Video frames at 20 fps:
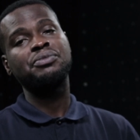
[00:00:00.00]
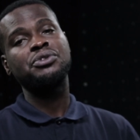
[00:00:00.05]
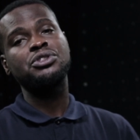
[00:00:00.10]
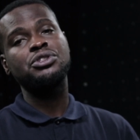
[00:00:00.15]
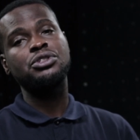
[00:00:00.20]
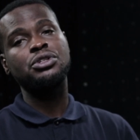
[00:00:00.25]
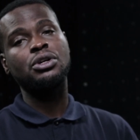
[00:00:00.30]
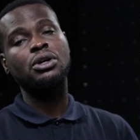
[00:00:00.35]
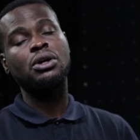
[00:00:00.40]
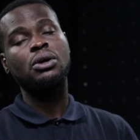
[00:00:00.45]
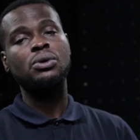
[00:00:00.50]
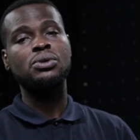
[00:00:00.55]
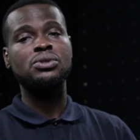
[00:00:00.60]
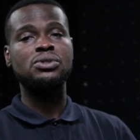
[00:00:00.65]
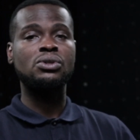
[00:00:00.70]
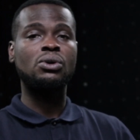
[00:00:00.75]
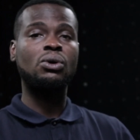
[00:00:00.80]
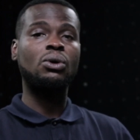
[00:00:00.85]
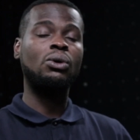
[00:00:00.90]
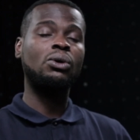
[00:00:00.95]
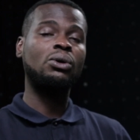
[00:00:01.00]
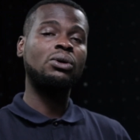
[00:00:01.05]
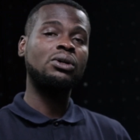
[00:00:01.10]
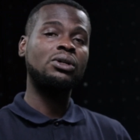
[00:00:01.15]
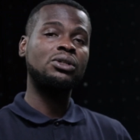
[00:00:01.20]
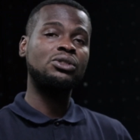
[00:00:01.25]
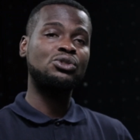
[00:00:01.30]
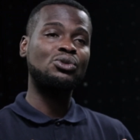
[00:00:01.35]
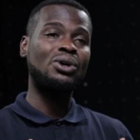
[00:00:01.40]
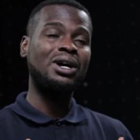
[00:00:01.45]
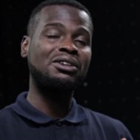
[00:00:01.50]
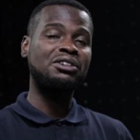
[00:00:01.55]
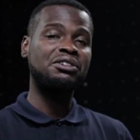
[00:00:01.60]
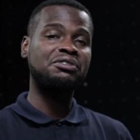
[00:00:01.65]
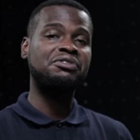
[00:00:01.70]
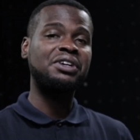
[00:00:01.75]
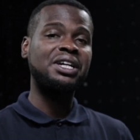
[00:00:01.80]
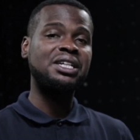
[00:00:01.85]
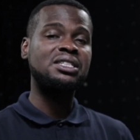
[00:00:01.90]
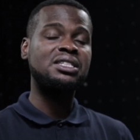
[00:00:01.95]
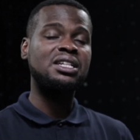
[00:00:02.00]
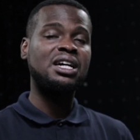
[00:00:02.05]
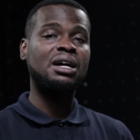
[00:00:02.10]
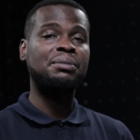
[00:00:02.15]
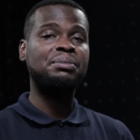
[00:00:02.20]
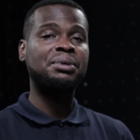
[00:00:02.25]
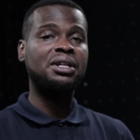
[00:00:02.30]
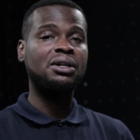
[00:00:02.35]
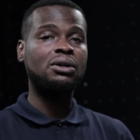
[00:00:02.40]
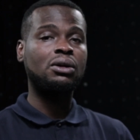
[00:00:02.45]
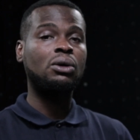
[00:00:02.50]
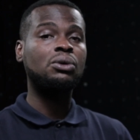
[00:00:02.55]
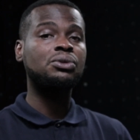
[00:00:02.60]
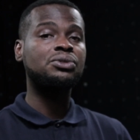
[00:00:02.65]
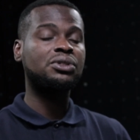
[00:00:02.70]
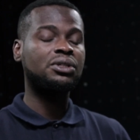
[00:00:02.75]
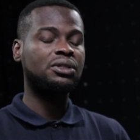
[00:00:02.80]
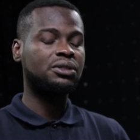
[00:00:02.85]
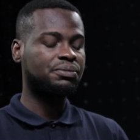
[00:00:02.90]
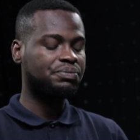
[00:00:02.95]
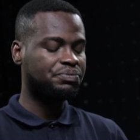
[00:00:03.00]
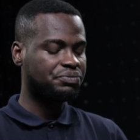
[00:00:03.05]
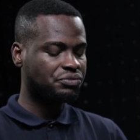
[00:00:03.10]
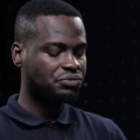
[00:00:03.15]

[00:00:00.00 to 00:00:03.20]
to cause or to aggravate diabetic ulcers.